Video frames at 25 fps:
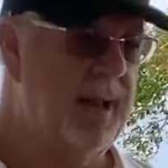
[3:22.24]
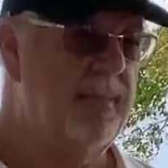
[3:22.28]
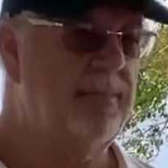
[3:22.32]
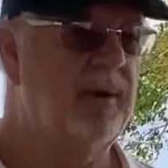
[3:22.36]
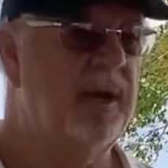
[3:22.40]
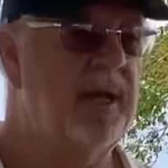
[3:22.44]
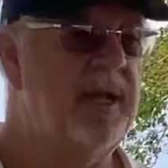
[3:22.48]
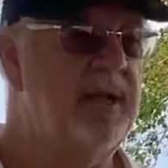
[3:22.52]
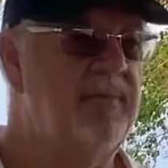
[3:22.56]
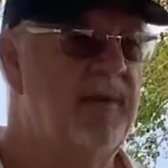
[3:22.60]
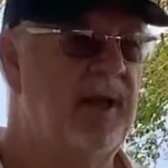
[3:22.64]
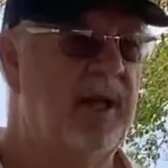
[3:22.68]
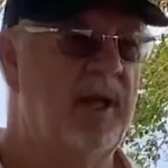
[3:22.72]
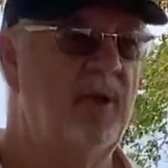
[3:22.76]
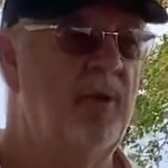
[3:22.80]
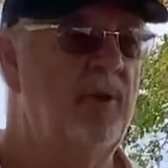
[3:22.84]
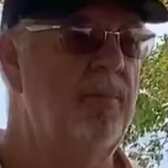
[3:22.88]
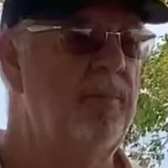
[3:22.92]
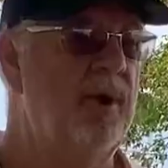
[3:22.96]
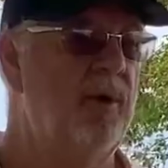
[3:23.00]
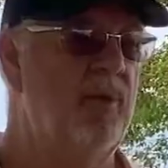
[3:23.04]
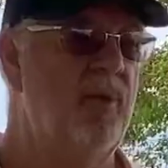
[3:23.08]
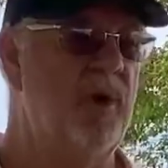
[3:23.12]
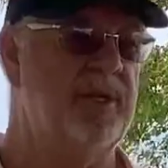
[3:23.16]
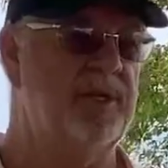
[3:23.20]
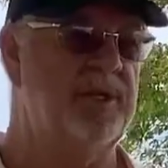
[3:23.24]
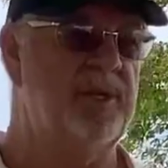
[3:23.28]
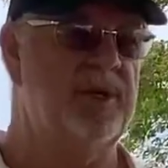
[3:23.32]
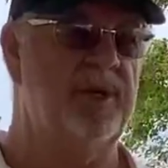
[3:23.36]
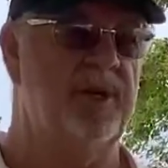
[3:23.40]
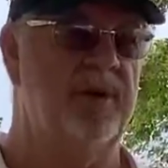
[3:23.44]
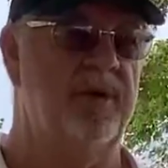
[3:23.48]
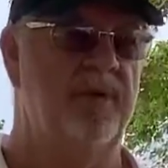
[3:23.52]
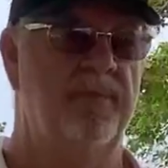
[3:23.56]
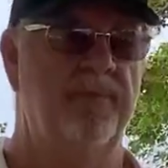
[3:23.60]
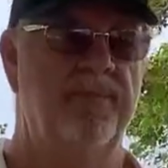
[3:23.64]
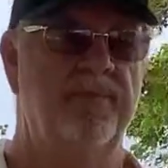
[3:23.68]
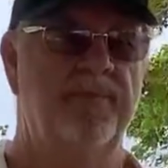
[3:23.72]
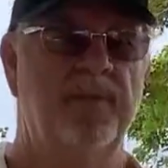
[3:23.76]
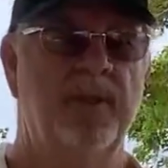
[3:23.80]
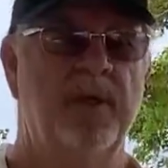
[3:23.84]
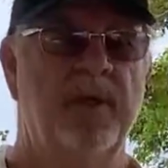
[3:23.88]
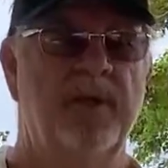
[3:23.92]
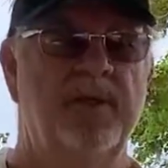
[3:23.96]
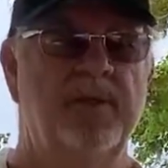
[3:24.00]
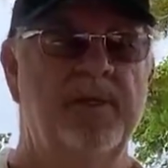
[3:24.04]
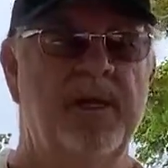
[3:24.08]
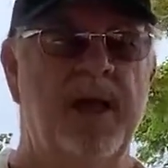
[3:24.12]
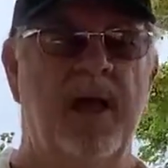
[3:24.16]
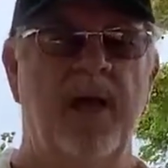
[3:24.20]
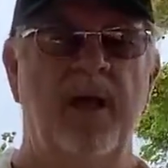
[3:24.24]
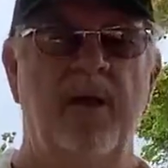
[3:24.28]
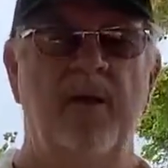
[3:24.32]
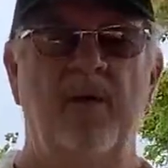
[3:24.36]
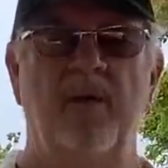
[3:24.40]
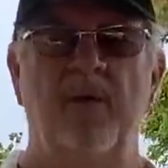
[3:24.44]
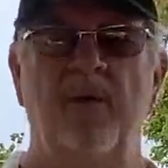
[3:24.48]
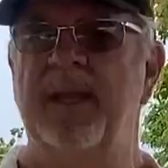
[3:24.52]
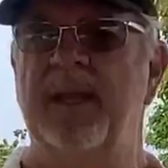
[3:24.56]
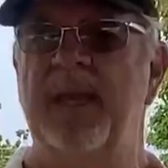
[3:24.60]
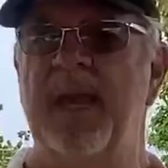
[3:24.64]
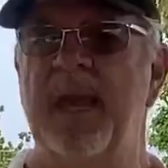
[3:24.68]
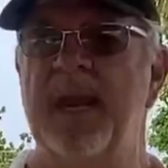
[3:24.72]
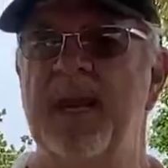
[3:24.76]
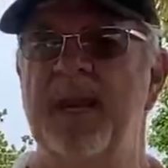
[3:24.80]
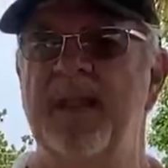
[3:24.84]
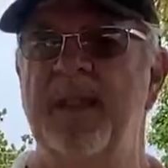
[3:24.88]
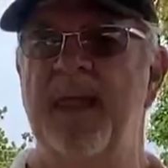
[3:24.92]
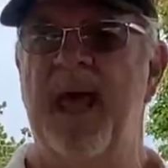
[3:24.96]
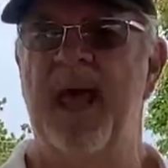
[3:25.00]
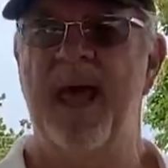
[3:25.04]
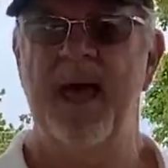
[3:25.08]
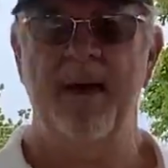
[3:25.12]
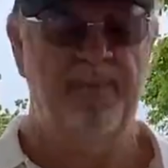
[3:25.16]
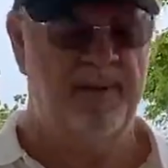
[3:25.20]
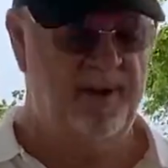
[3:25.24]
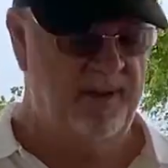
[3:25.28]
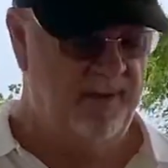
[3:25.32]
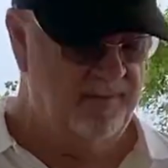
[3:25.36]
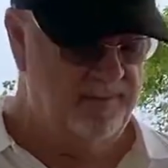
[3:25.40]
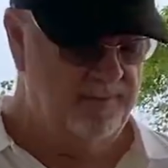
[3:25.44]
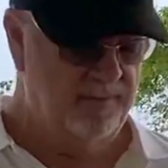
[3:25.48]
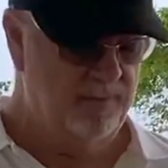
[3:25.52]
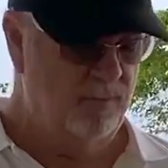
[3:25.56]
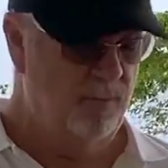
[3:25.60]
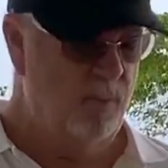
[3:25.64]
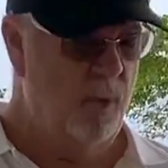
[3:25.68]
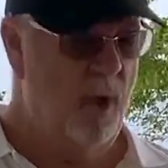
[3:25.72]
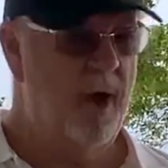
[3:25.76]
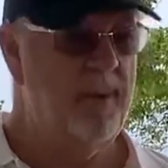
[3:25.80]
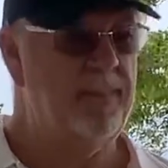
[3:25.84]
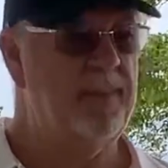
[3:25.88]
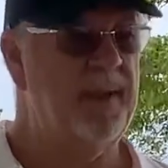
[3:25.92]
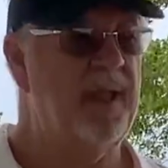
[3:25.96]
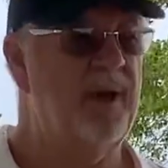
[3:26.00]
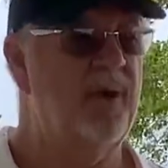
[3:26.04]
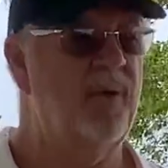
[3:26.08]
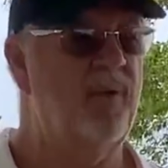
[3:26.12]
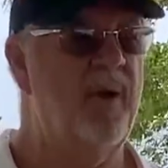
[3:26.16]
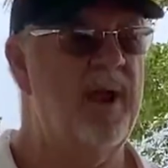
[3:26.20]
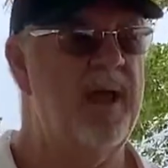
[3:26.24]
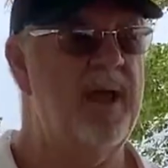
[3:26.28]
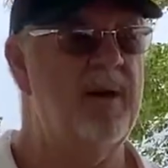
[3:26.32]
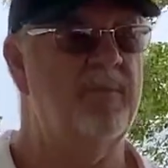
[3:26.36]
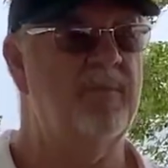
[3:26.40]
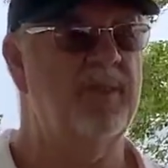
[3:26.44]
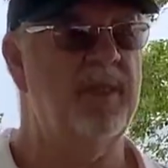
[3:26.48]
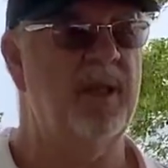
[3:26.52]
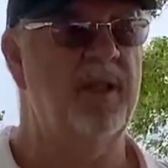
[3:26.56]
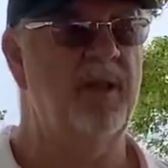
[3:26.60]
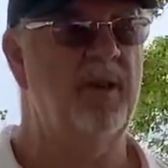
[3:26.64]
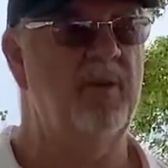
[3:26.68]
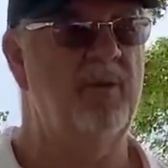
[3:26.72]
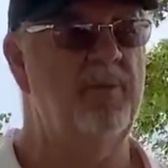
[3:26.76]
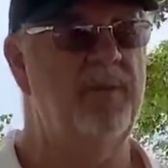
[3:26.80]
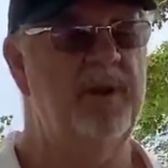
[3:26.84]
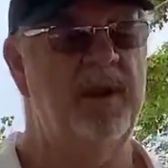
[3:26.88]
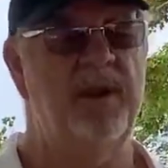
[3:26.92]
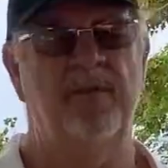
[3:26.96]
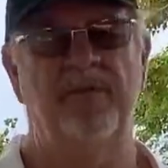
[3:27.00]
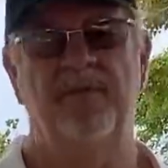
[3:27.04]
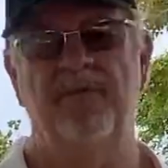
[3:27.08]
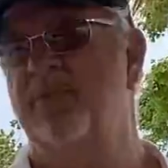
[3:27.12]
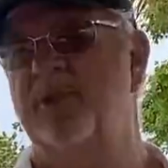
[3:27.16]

leaving a little bit of residue. So get into the habit of wiping it around with a little bit of